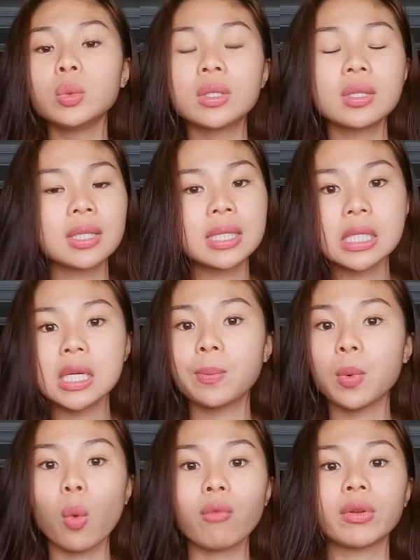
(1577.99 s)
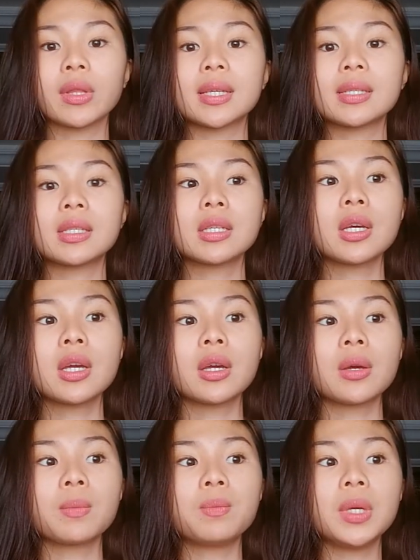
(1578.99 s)
up, lose sleep over
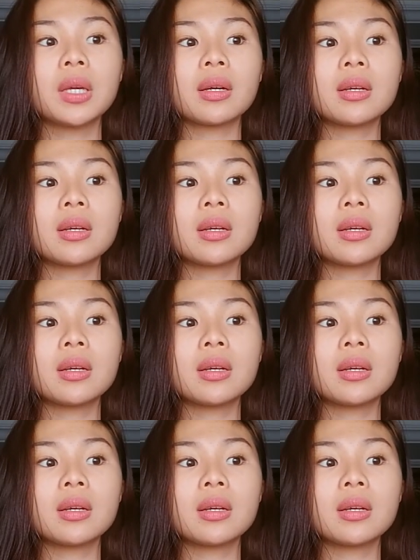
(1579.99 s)
this,